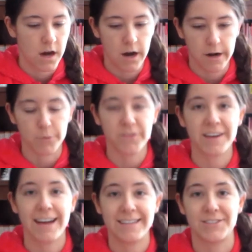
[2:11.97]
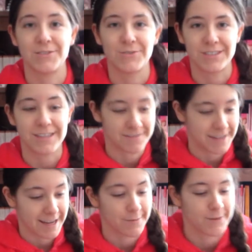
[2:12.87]
Alright, moving on to stuffed
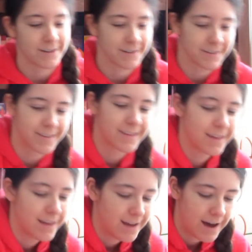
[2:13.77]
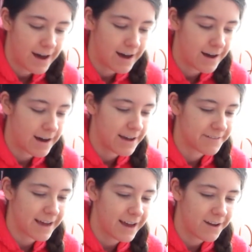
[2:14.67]
animals. Uh,
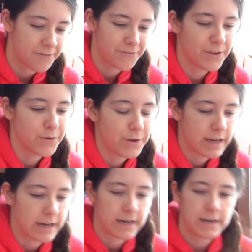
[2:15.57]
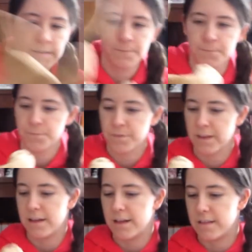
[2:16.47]
I've got a few here.
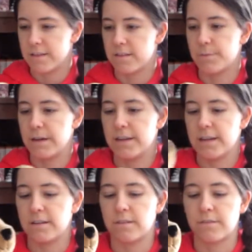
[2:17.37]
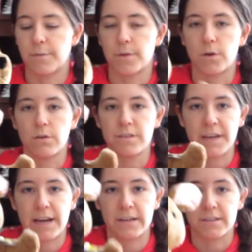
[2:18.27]
This one is from the Kohl's
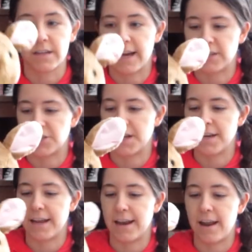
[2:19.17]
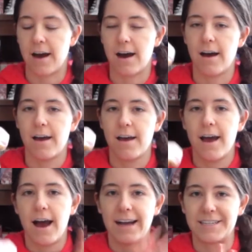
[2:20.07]
Cares collection and
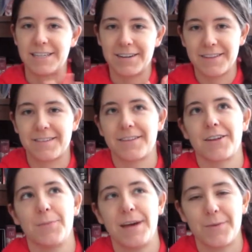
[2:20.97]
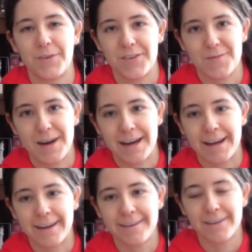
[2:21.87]
I shared this a little bit in one of
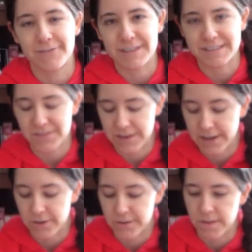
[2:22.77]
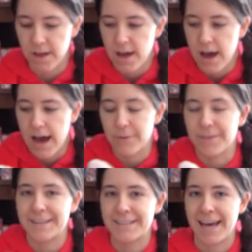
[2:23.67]
my recent videos. I
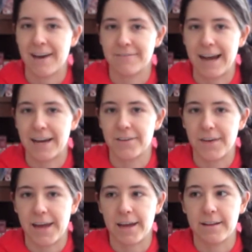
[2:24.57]
would like to have kind of a